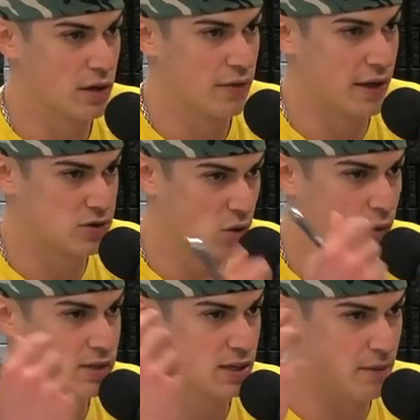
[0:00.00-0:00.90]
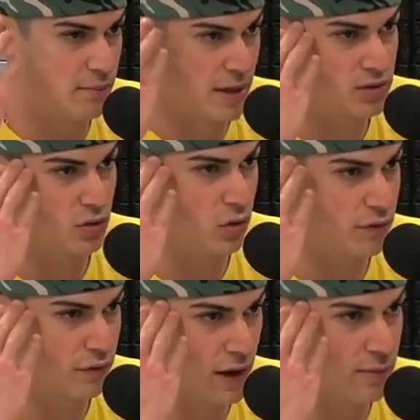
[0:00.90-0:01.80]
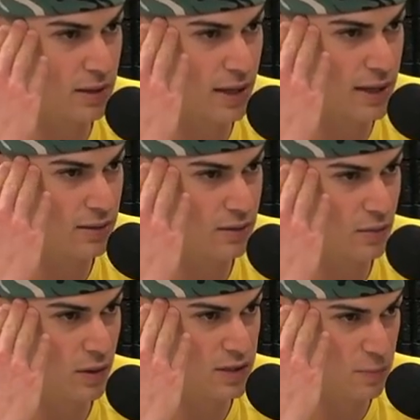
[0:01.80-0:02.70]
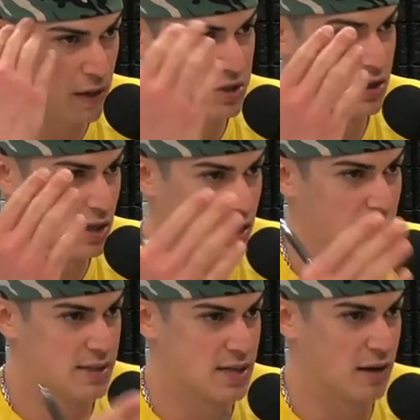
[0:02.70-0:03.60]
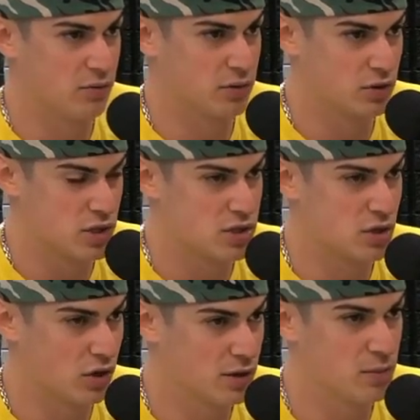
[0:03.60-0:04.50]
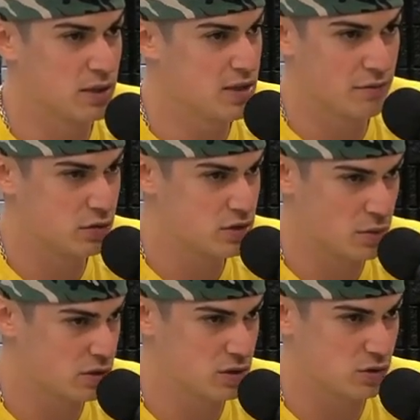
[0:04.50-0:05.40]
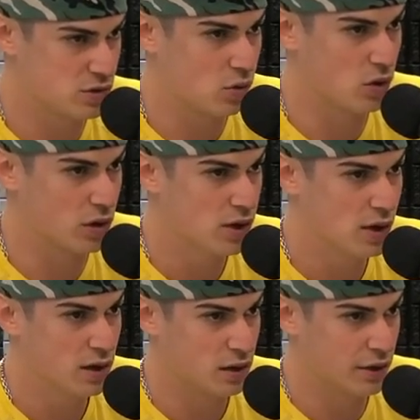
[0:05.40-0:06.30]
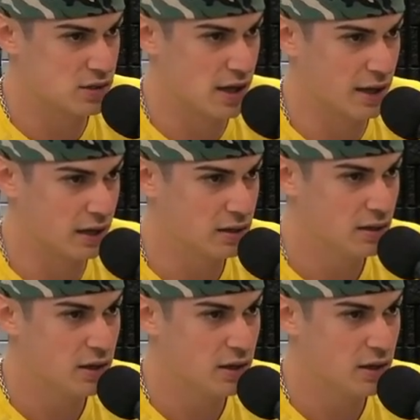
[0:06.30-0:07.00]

Yep. And that is always like the mental framing that especially young guys have when they're just starting because everyone just wants to go score, like you're saying.